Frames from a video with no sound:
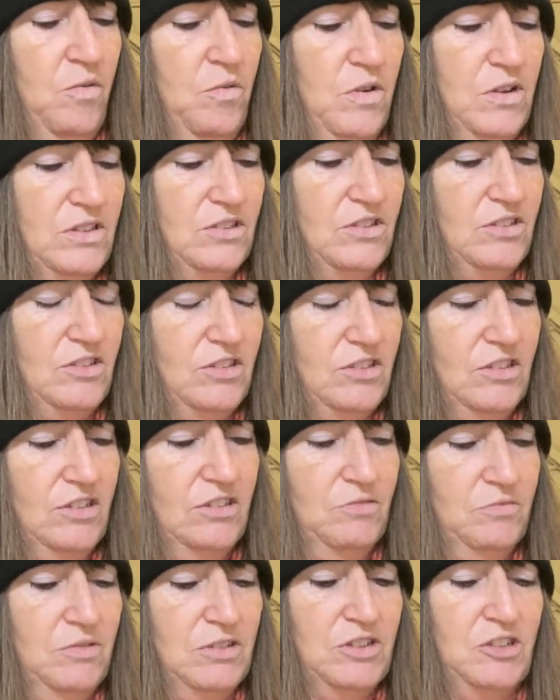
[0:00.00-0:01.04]
once
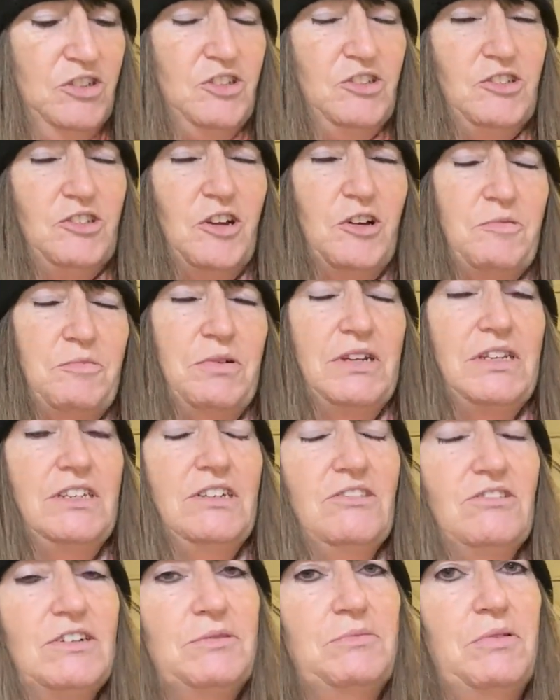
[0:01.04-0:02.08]
you start putting
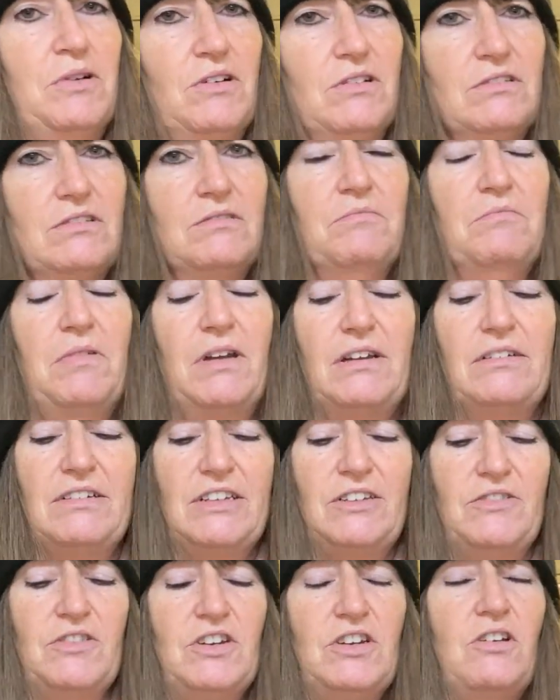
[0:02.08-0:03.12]
your grip on,
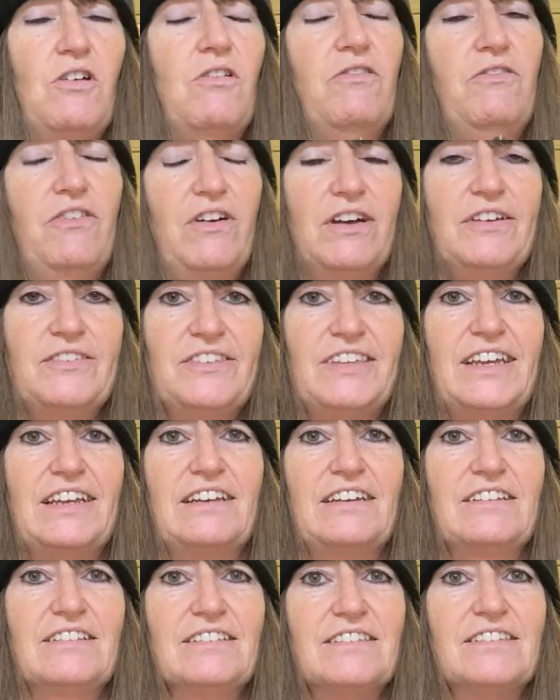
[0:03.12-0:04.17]
apparently you've only got 5
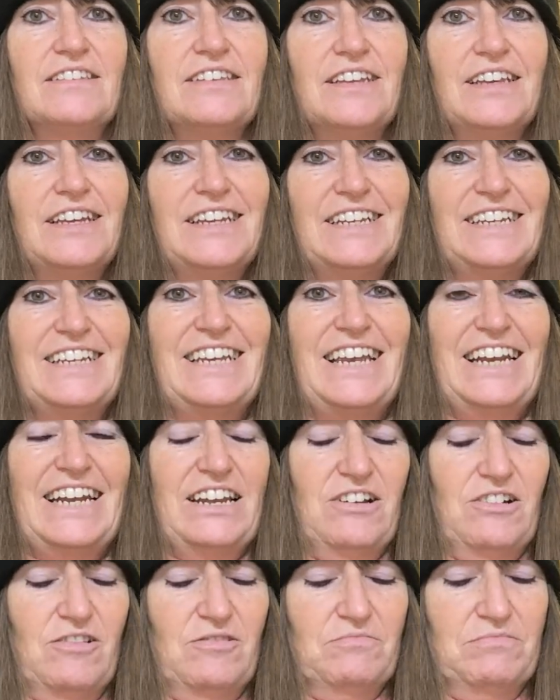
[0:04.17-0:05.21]
seconds to get
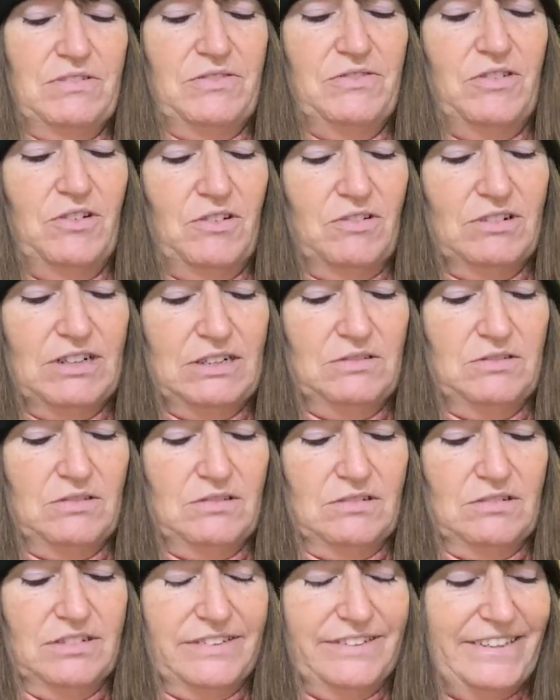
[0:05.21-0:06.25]
it on before it
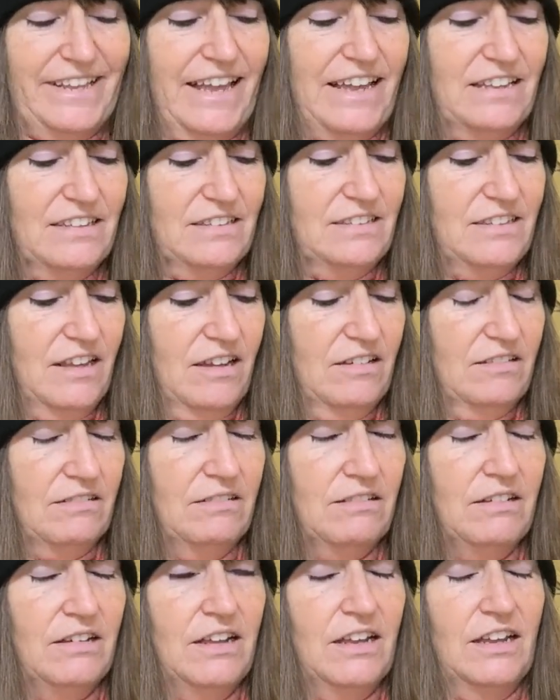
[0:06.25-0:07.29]
will set. So
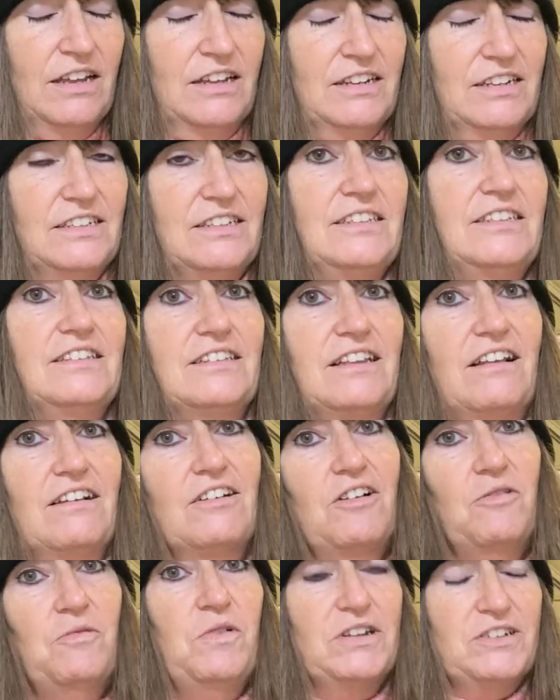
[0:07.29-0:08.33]
this is like
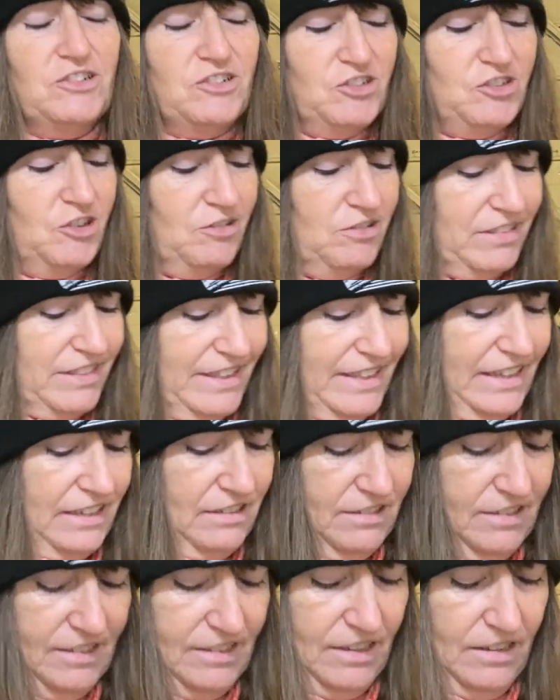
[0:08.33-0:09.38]
a one-shot
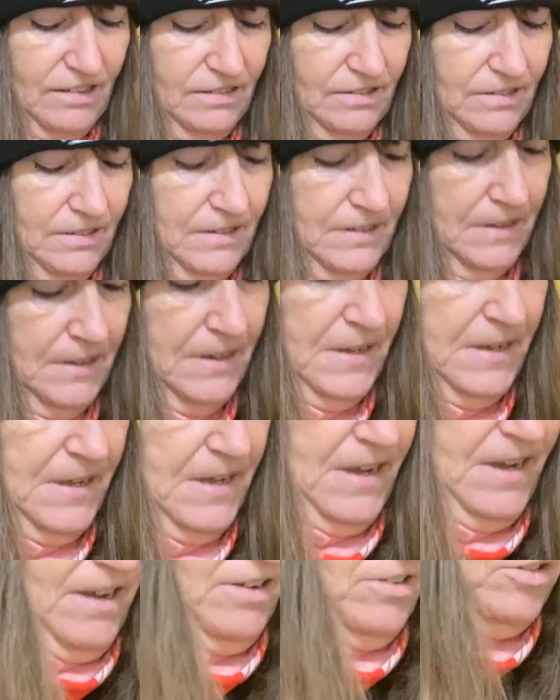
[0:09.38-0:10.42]
thing. So
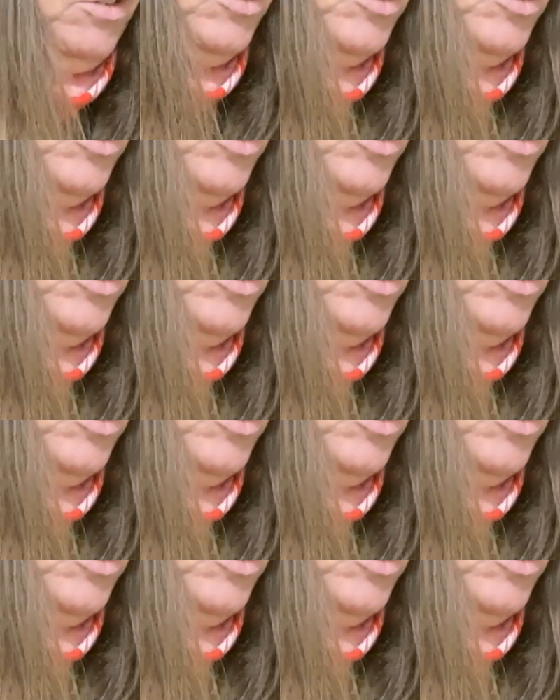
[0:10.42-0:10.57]
I've